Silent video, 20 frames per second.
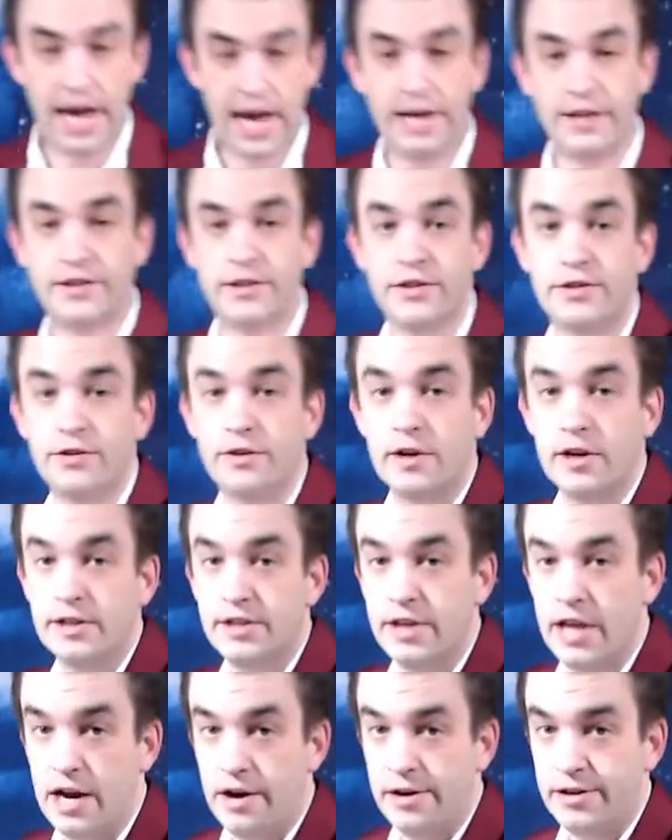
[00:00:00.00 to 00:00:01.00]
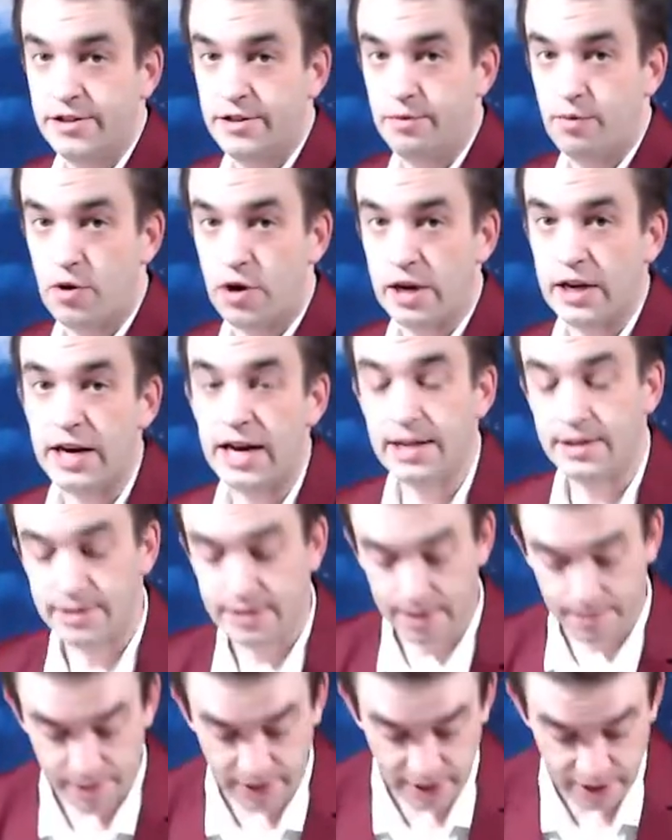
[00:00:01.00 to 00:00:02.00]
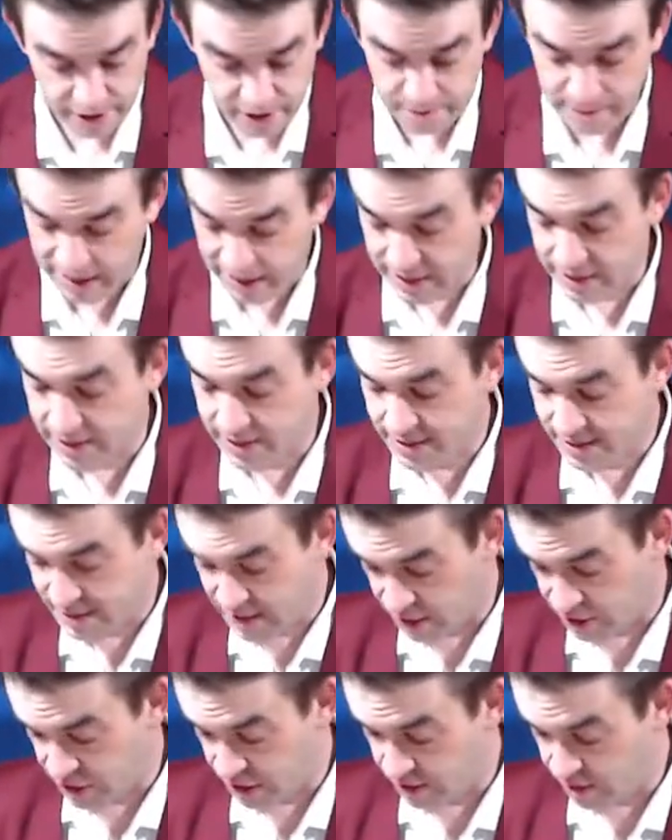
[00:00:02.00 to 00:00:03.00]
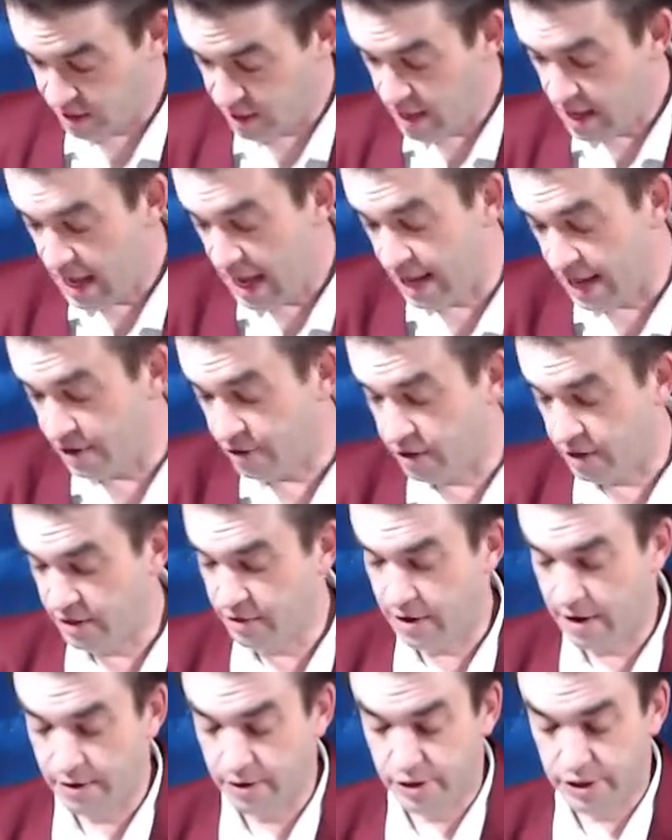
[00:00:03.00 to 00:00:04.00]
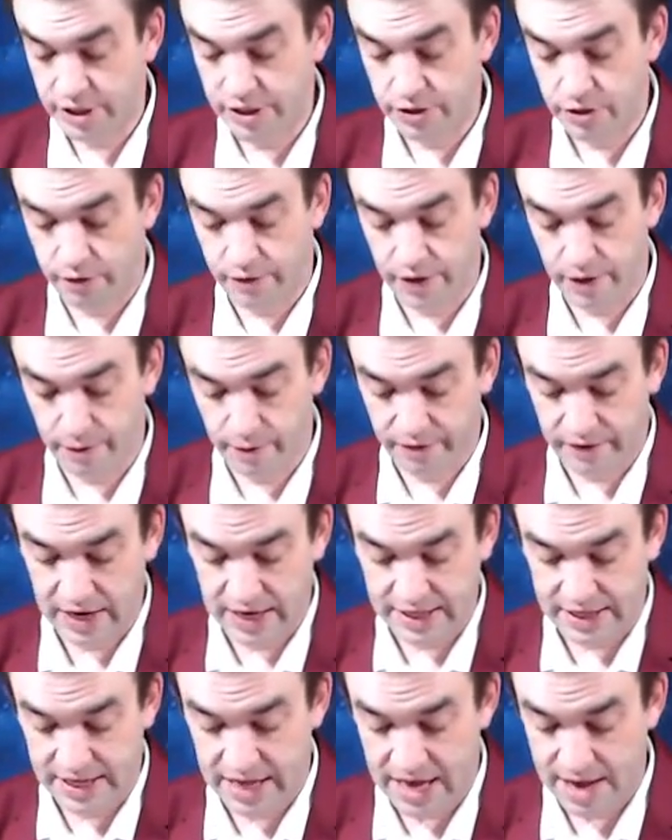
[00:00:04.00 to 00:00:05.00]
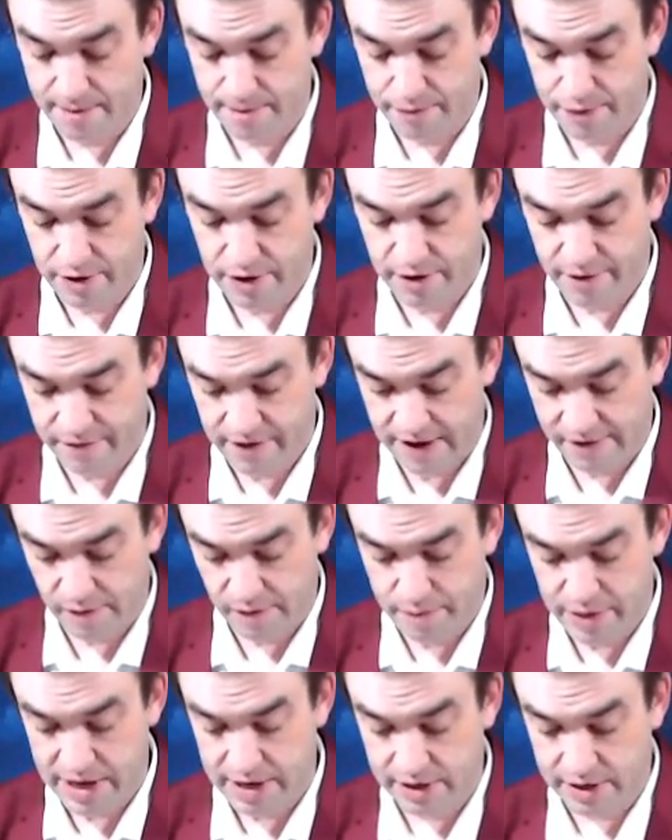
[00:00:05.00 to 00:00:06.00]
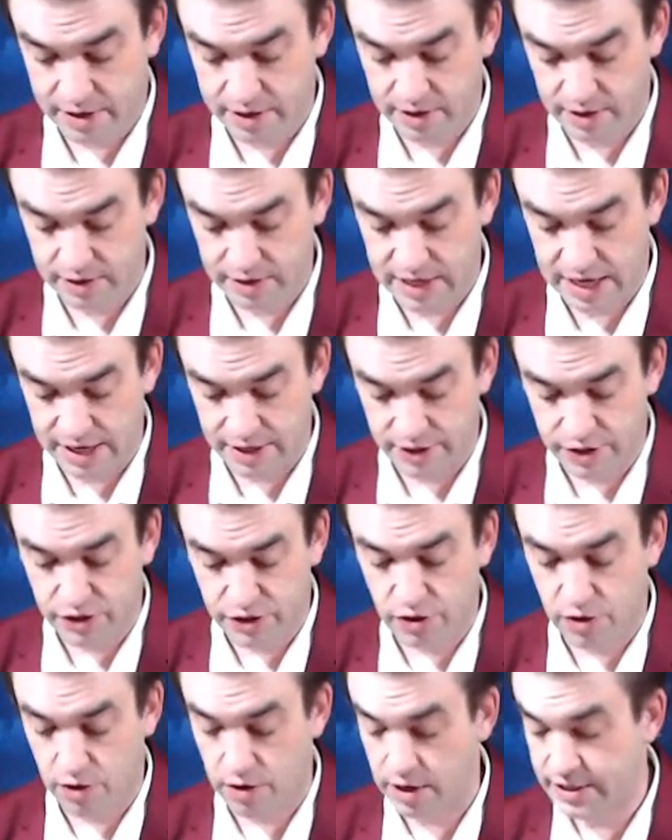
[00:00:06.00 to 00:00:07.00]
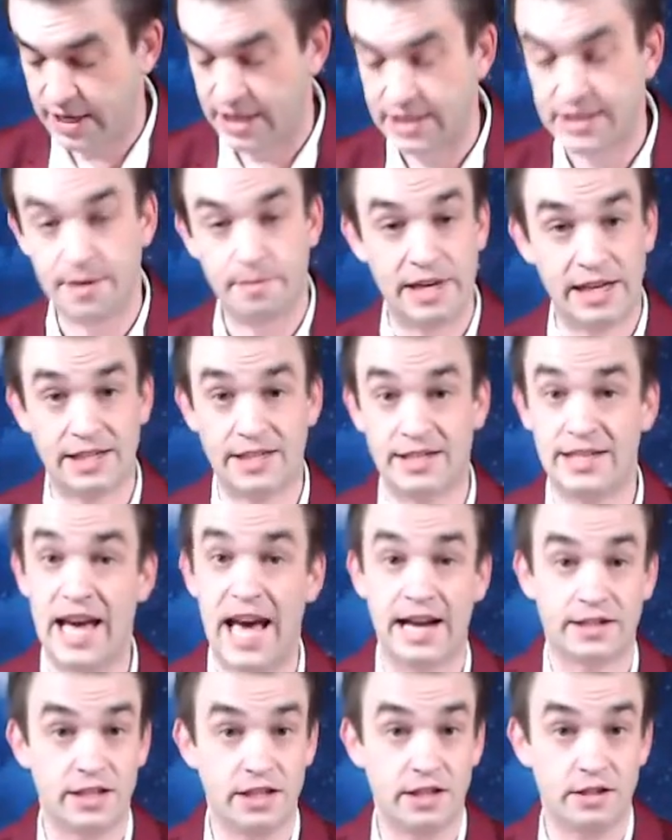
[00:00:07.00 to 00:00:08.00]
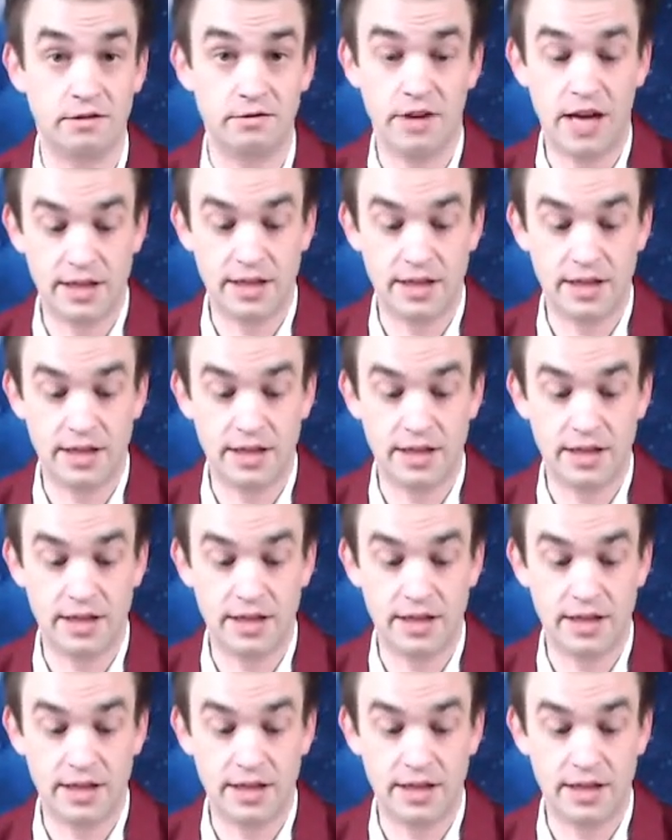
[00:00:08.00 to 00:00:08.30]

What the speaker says: Ace of Swords. Aries is working on something here to make a decision. And your other energies over here, we've got the Emperor, Five of Pentacles, Knight of Swords. It's a big stack, dude.